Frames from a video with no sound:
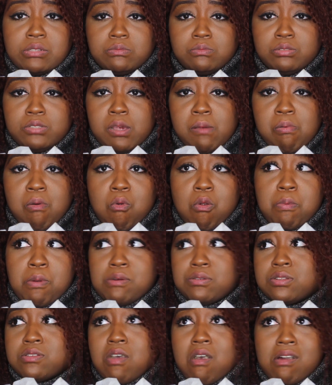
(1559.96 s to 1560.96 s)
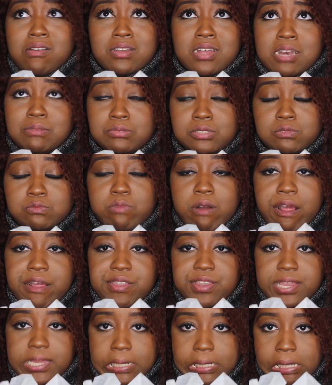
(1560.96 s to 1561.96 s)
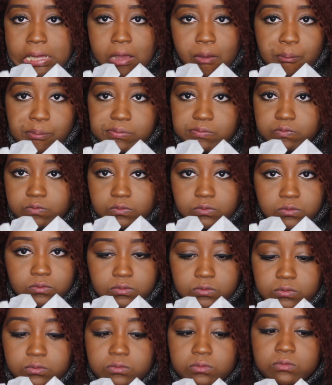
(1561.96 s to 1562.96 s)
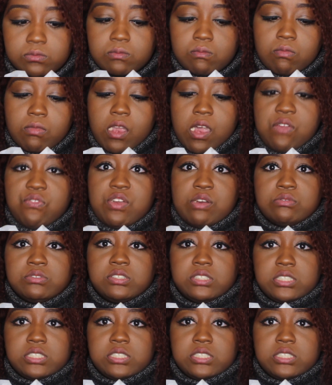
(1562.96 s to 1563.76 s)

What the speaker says: people were posting all types of pricing. And then with